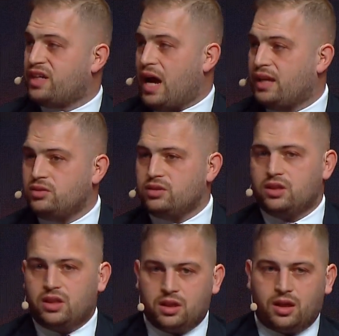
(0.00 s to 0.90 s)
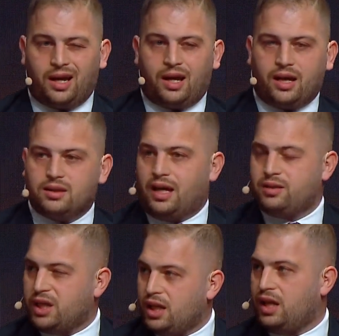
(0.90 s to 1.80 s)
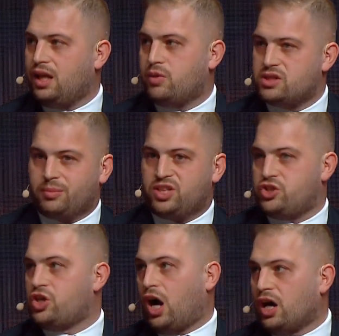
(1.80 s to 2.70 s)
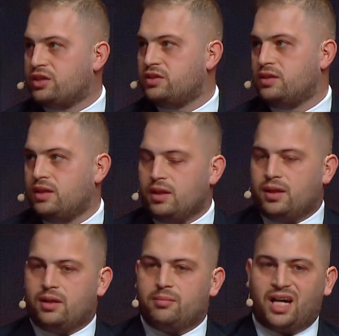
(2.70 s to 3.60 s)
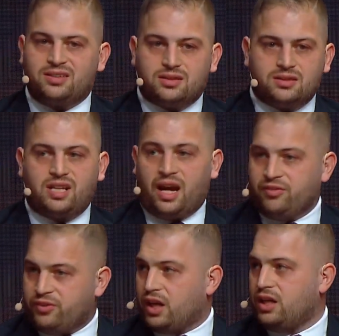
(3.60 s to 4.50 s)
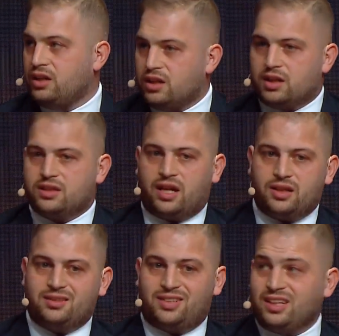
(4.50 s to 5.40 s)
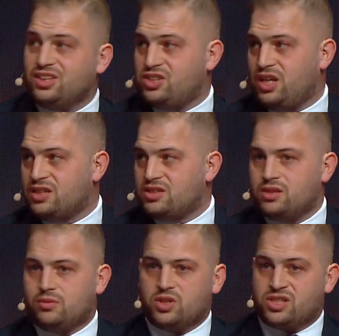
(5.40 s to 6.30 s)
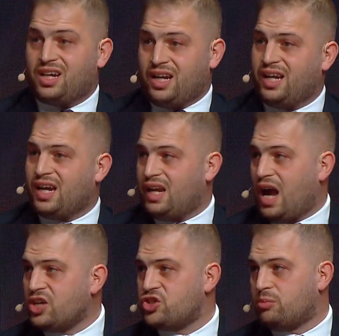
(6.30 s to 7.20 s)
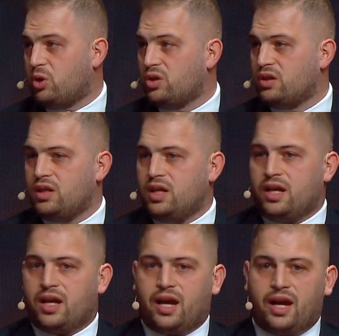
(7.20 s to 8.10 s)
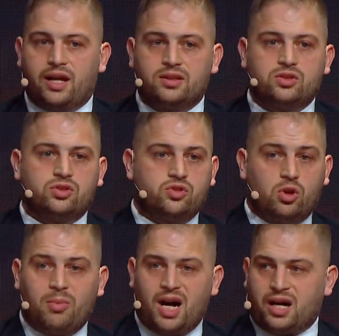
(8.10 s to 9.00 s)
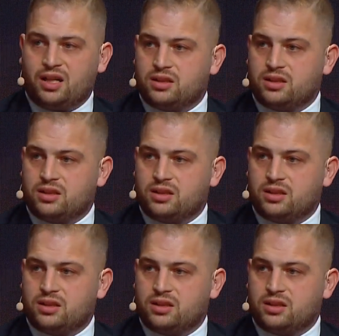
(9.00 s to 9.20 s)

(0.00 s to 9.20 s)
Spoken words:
that, at the beginning he was a bit shocked. But thankfully, that disease was clinically actionable. And so Mark,